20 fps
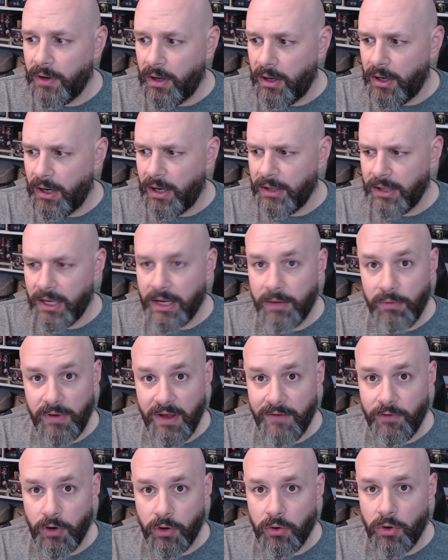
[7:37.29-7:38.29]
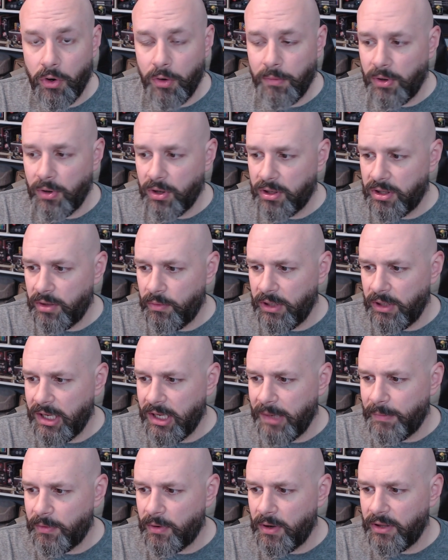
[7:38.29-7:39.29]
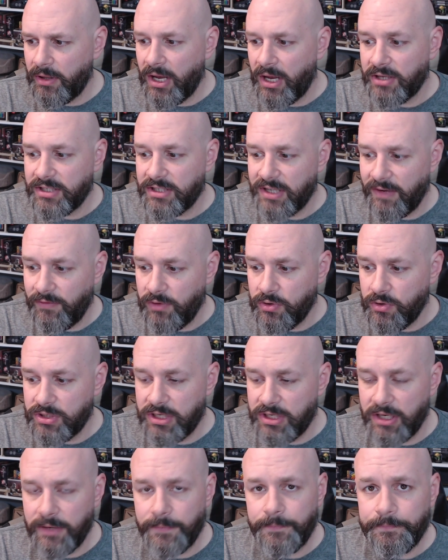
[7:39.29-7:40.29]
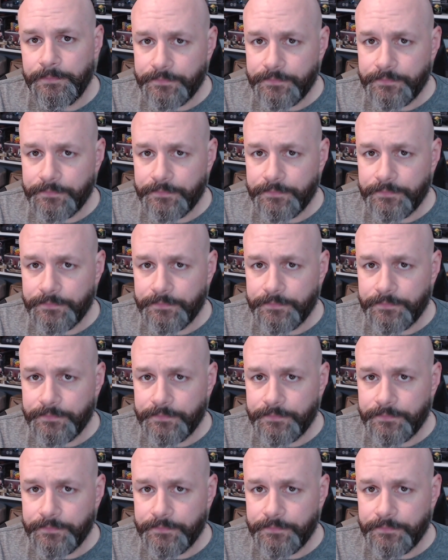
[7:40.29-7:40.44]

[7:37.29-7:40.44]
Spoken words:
Like, we have a Chromebook that we keep around the house. I've used it